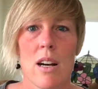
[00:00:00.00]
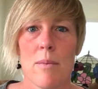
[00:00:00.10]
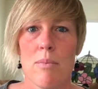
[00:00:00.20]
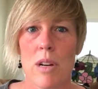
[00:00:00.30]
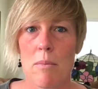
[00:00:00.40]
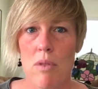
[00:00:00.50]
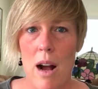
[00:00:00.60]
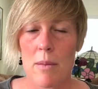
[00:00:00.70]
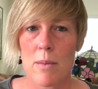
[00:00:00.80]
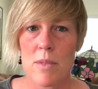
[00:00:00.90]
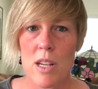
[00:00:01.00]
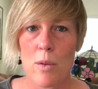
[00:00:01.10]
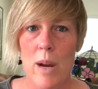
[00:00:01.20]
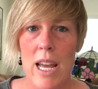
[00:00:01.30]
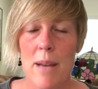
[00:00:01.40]
bring problems
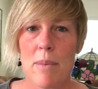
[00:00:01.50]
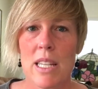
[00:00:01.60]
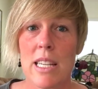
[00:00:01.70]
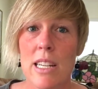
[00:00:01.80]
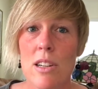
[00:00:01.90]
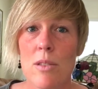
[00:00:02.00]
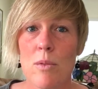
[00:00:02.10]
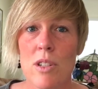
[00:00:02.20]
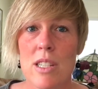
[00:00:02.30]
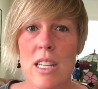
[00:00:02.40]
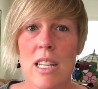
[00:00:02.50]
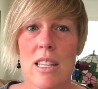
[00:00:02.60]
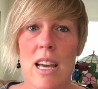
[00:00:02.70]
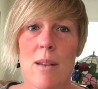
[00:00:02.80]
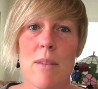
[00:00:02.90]
their way. But here we're seeing
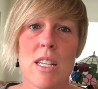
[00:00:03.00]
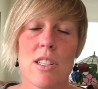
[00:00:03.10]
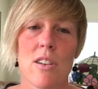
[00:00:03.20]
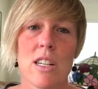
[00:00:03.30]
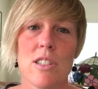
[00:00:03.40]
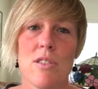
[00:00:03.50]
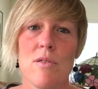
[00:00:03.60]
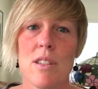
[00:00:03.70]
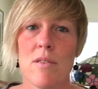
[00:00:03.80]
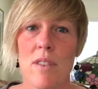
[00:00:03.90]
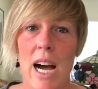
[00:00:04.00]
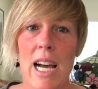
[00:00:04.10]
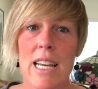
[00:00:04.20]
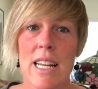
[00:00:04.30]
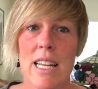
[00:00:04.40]
the enemy starting to
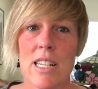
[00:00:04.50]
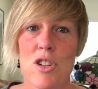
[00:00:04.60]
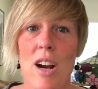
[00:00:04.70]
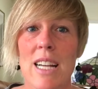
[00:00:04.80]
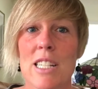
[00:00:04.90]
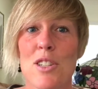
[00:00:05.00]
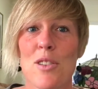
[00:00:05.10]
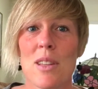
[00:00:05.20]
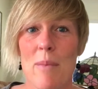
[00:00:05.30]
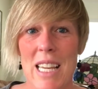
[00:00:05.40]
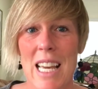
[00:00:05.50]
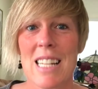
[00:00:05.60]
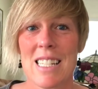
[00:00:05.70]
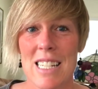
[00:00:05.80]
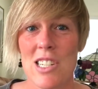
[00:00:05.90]
divide and trying to turn them
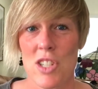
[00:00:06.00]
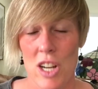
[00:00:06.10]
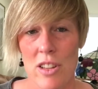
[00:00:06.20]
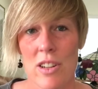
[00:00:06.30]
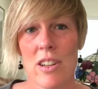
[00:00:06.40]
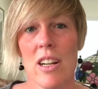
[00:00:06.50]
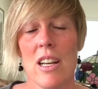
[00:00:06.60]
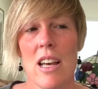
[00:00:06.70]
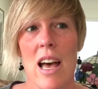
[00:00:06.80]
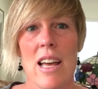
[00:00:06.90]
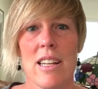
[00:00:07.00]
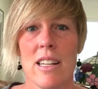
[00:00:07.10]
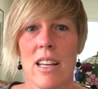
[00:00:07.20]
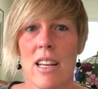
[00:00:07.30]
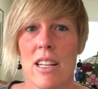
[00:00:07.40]
against each other
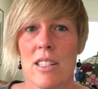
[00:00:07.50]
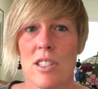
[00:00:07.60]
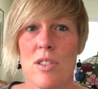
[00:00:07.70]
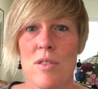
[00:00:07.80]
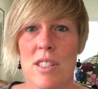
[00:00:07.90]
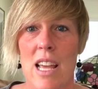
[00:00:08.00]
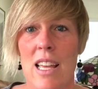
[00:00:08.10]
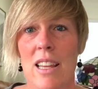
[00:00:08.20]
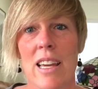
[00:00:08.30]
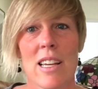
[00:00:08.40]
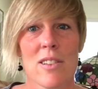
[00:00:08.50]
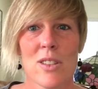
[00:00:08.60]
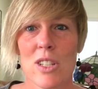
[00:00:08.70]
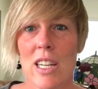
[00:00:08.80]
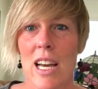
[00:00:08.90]
and to say, like,
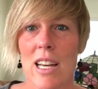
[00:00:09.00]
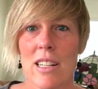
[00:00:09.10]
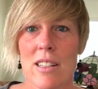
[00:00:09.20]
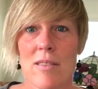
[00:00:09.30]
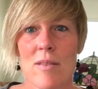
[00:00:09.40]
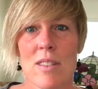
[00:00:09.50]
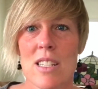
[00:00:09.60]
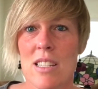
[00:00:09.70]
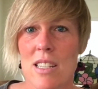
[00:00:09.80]
look at this is